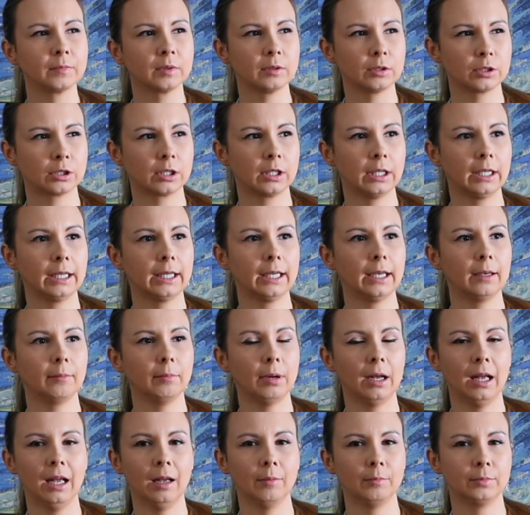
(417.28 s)
Just
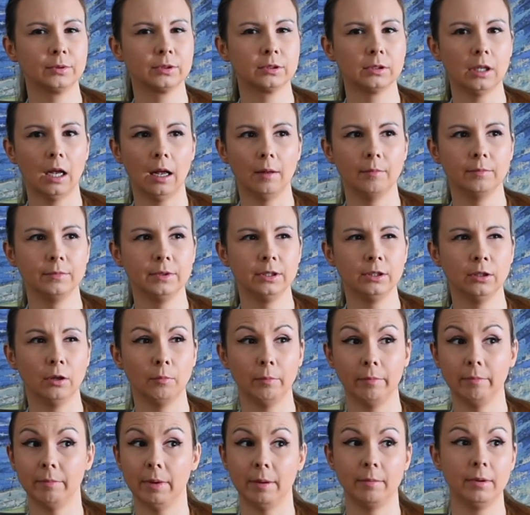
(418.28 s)
thinking perhaps
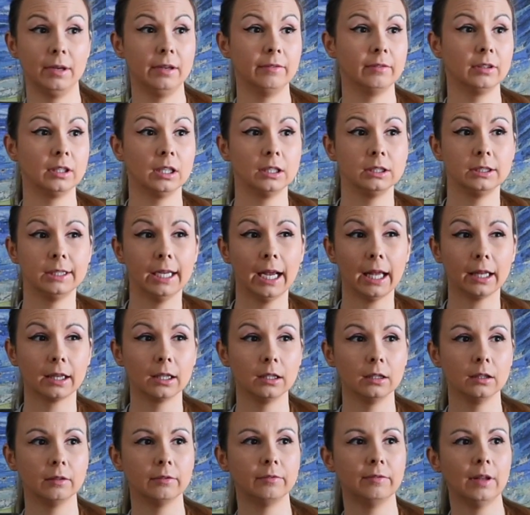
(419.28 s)
maybe even a death
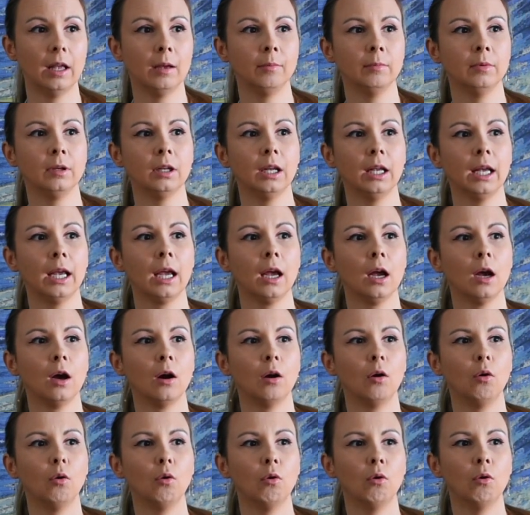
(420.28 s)
in the family,
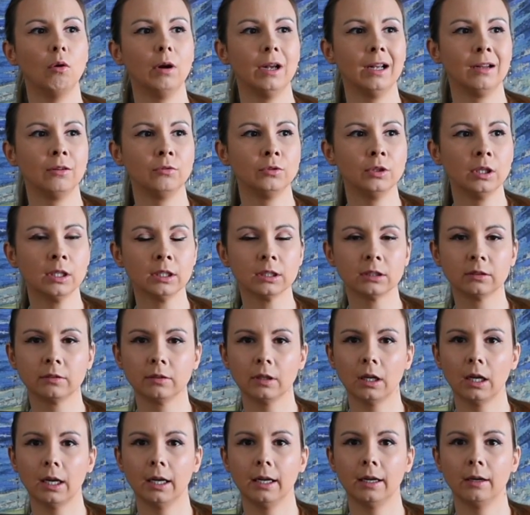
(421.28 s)
or illness,
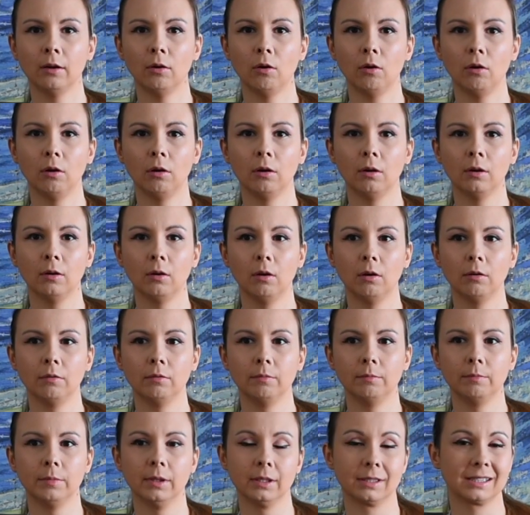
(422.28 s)
or
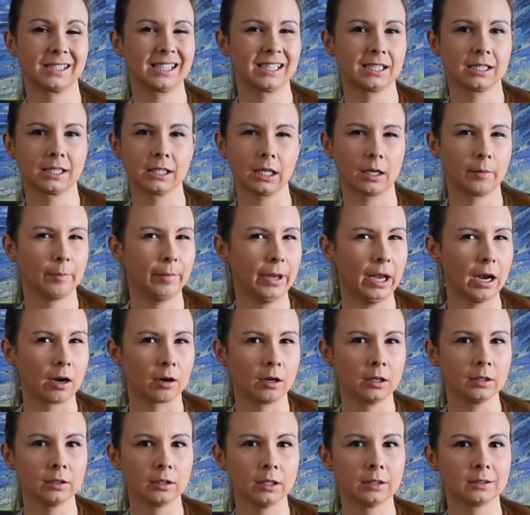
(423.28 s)
a sick
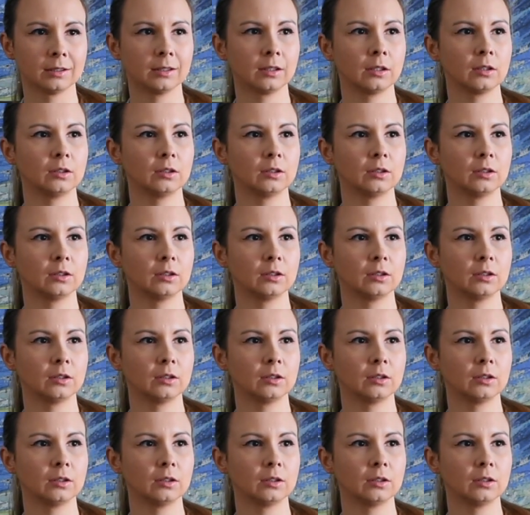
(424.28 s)
parent as an